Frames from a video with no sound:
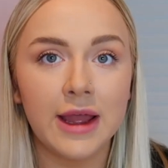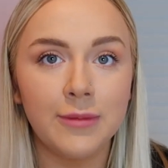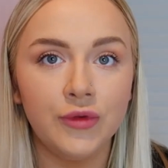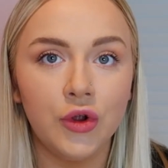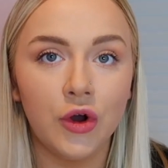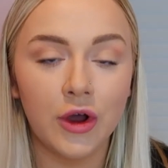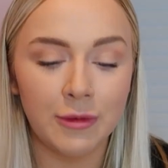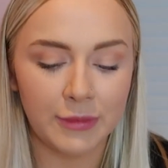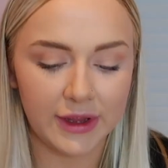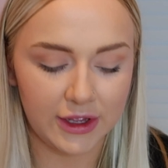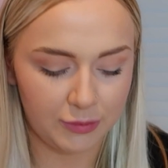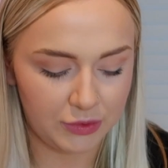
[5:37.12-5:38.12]
am not a
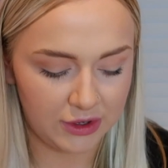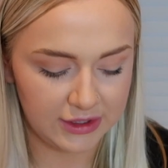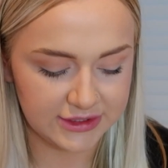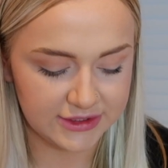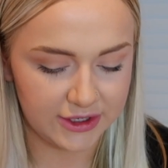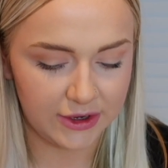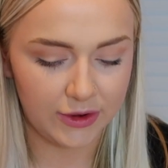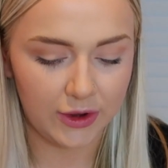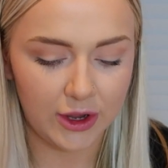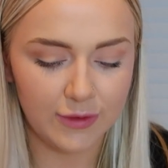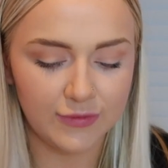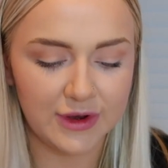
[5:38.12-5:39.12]
makeup artist, so
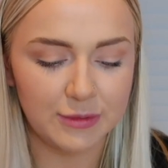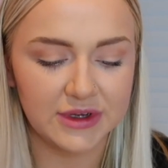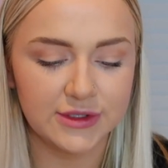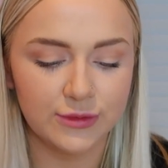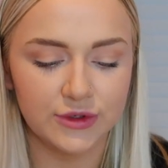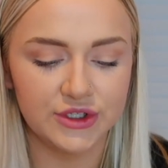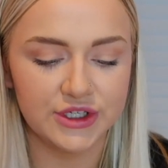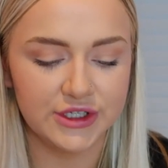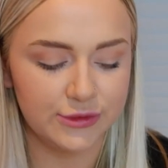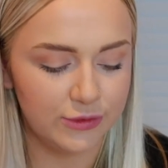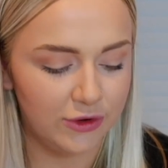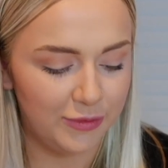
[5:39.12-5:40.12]
hopefully my
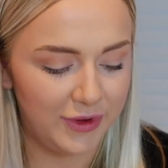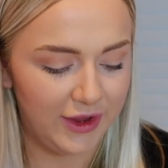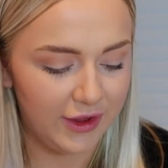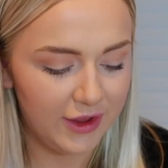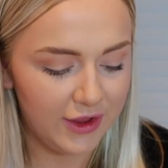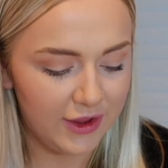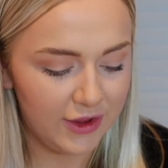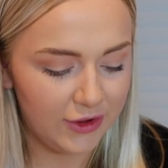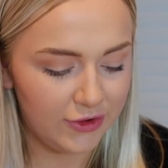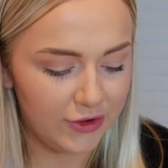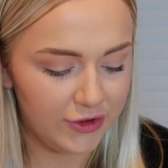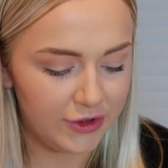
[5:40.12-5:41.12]
swatches will be
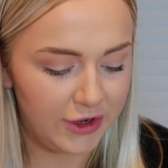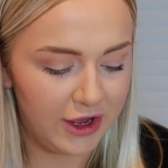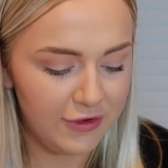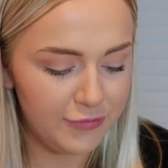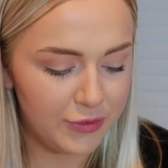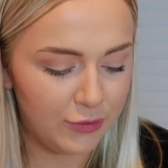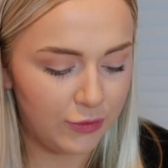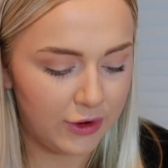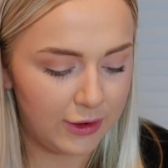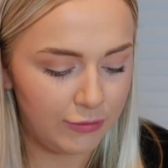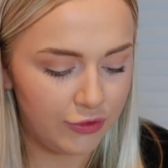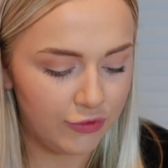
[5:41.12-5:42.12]
good enough, but what
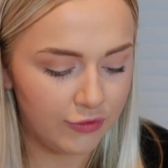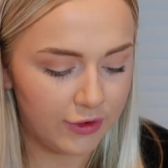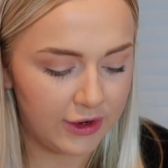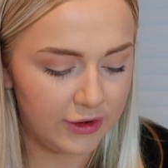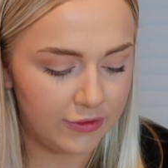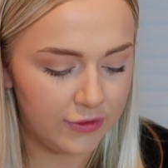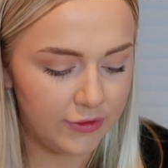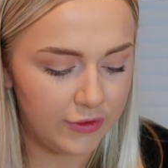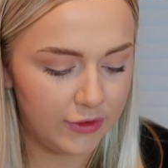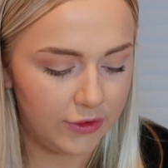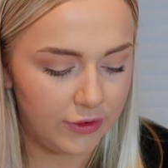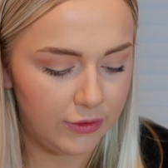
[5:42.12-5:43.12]
I'm trying to
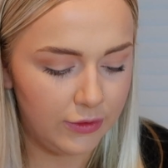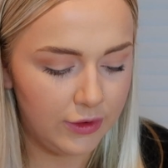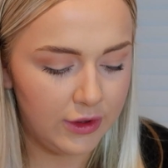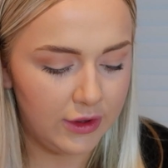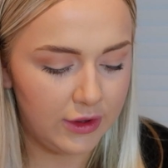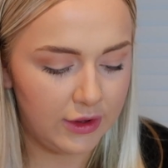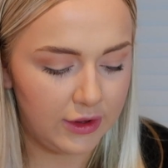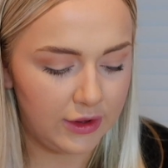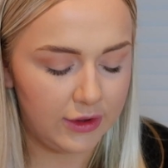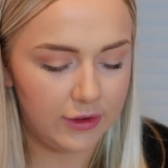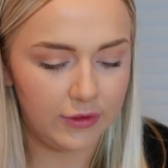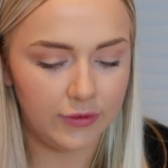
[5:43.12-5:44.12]
do
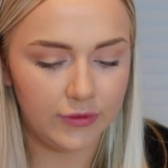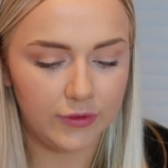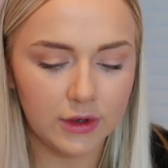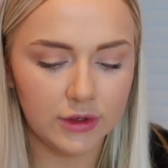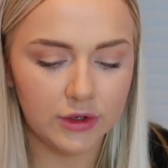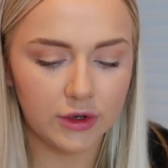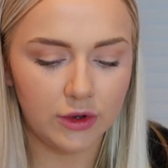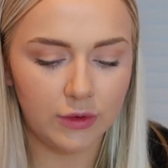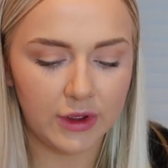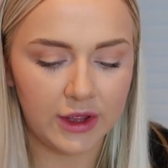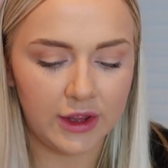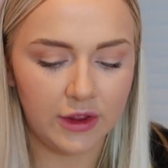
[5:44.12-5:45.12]
is do
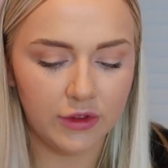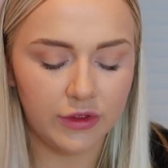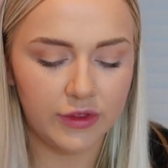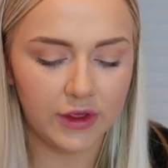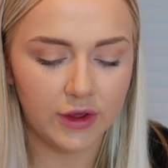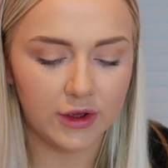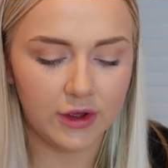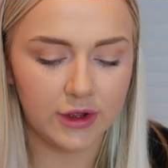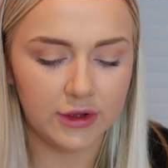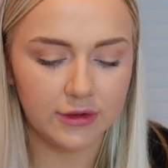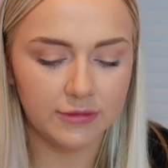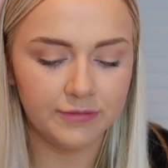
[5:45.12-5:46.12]
a thicker